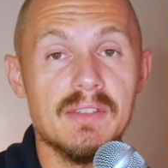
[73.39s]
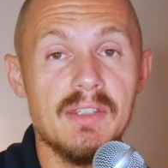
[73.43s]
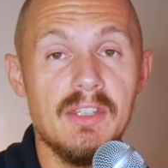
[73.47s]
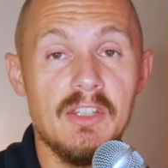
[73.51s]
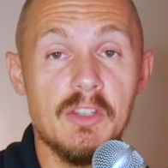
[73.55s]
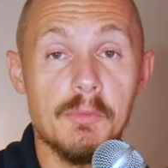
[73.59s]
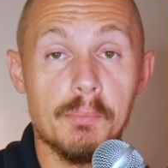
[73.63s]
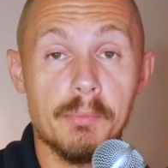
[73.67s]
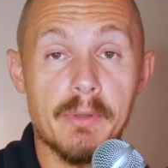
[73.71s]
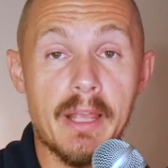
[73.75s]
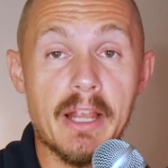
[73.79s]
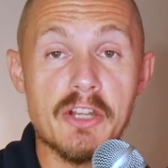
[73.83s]

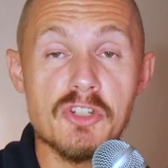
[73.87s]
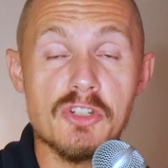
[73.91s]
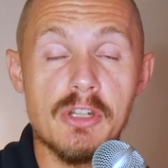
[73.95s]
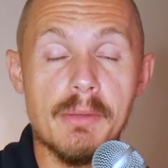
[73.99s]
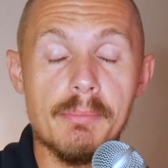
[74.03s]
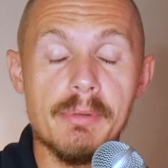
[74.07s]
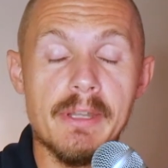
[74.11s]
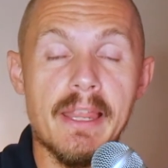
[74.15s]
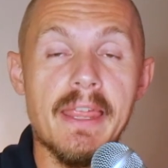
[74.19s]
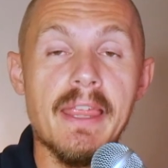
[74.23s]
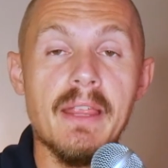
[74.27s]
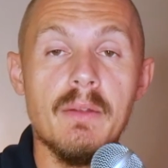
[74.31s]
he's actually
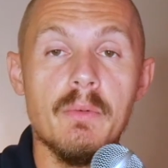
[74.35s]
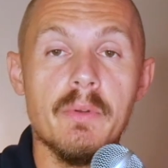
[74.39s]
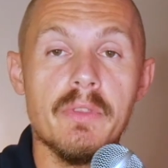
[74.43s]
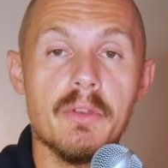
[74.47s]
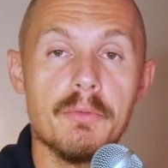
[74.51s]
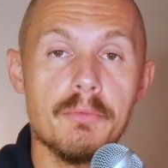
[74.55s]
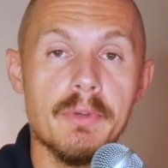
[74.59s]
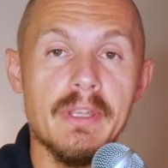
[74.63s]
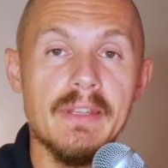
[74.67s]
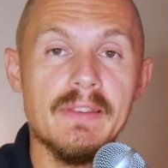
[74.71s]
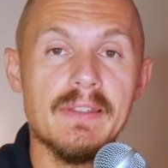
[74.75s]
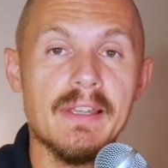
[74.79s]
playing with a
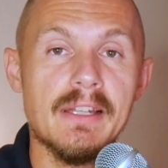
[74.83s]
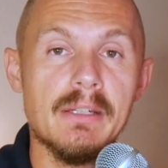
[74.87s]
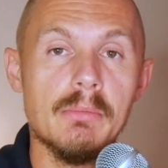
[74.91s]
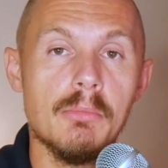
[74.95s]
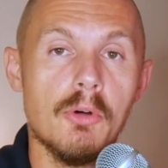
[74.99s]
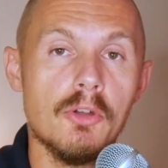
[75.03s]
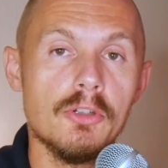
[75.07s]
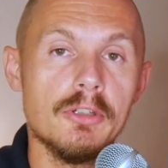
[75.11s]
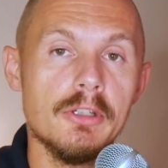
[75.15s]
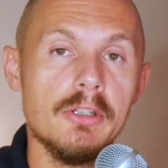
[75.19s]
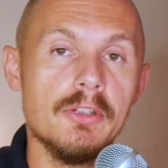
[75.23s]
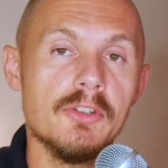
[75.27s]
retail
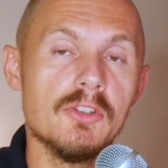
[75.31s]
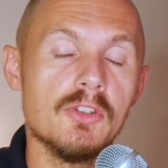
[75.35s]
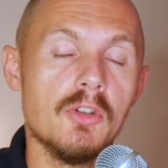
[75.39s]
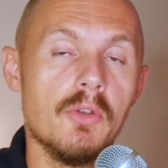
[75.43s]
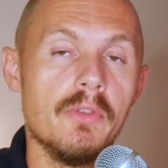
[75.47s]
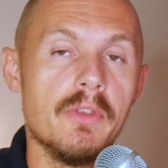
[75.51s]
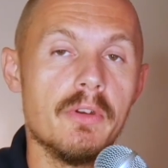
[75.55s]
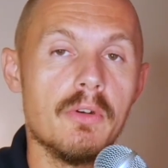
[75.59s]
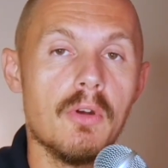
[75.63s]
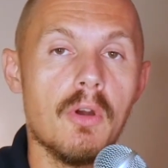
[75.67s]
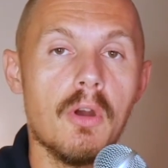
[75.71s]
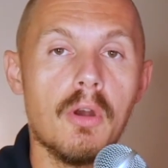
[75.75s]
model, so
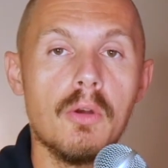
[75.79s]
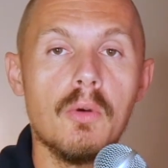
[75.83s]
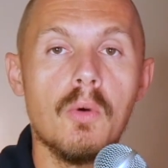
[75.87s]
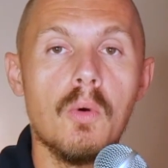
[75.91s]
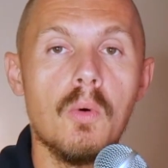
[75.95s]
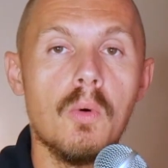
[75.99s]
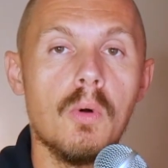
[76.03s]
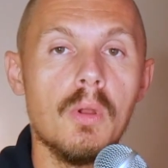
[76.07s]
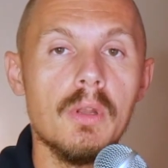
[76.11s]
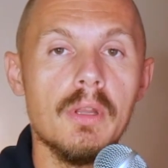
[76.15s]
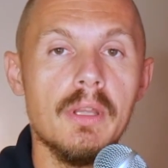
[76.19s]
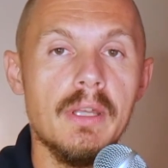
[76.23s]
there are
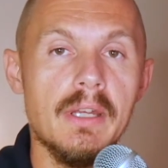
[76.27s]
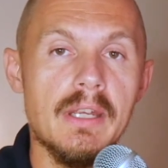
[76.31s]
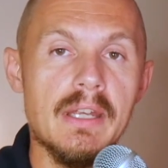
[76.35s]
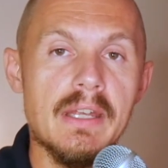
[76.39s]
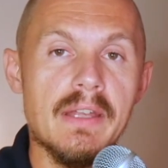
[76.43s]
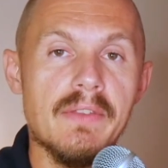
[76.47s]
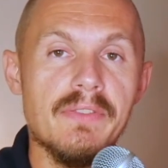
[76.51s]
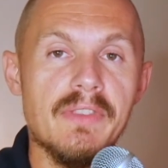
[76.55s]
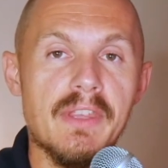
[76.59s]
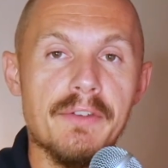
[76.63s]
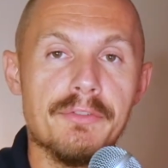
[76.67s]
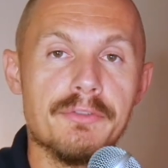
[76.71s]
all
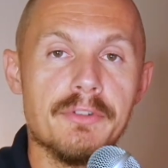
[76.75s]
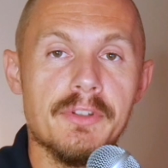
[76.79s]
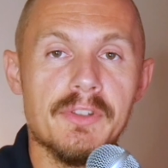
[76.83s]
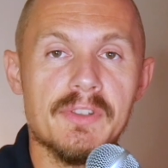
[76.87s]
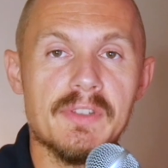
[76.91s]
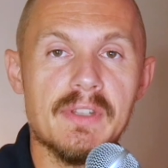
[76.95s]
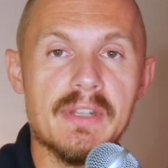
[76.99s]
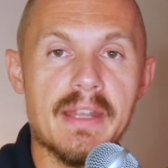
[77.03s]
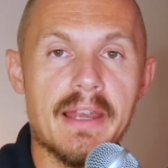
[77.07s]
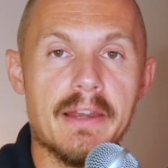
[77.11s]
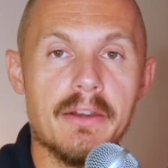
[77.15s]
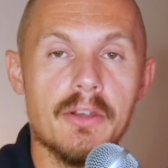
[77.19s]
different
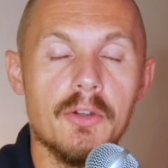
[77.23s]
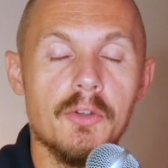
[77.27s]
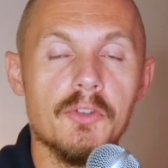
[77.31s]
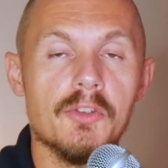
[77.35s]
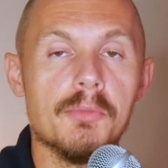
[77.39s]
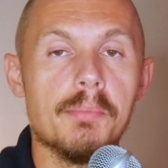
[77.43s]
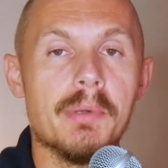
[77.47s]
scenarios.